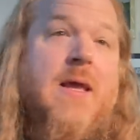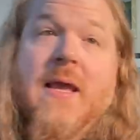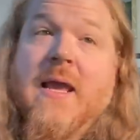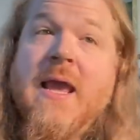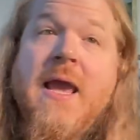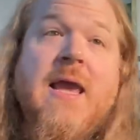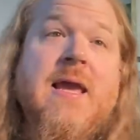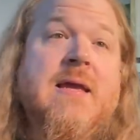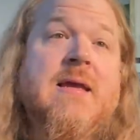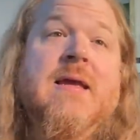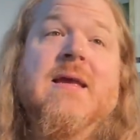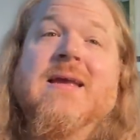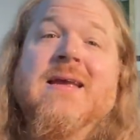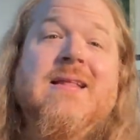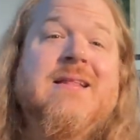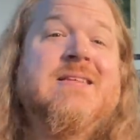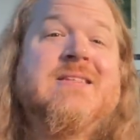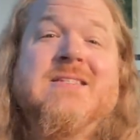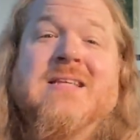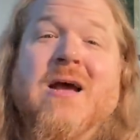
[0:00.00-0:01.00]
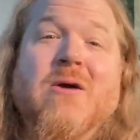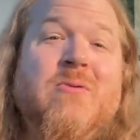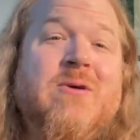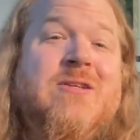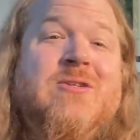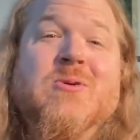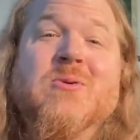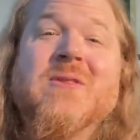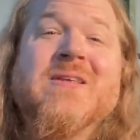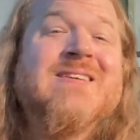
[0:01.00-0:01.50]
hey, this is how we
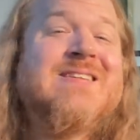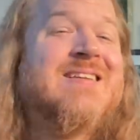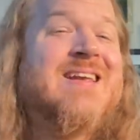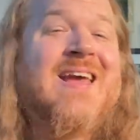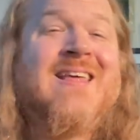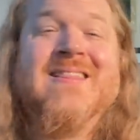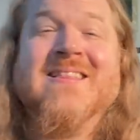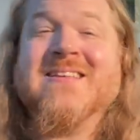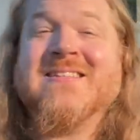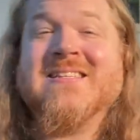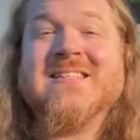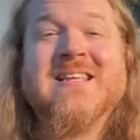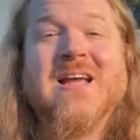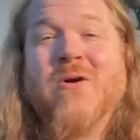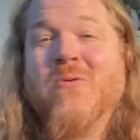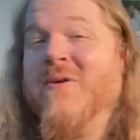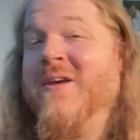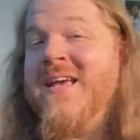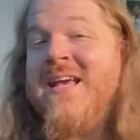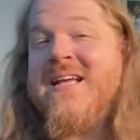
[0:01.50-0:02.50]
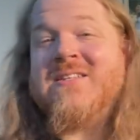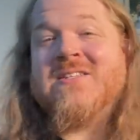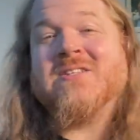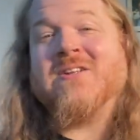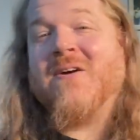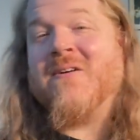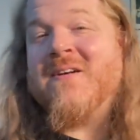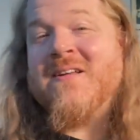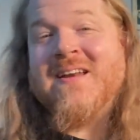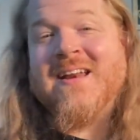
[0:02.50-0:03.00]
do this, and this is how we get
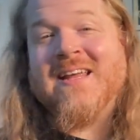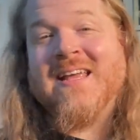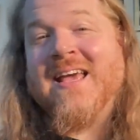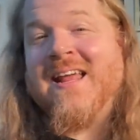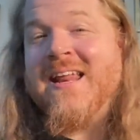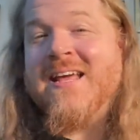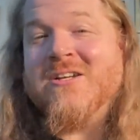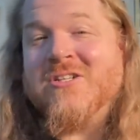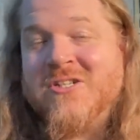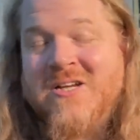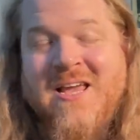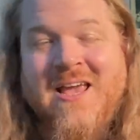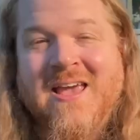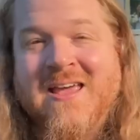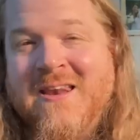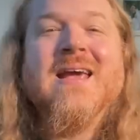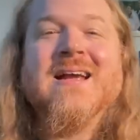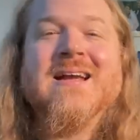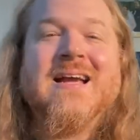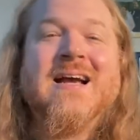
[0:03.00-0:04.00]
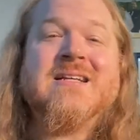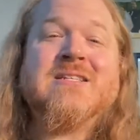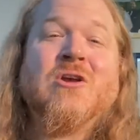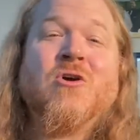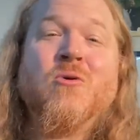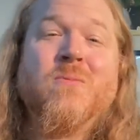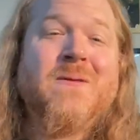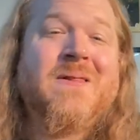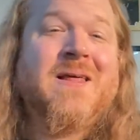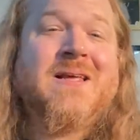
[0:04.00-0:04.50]
started and get educated. Guys, I
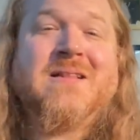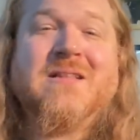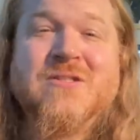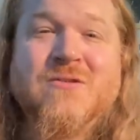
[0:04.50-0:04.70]
hope you liked this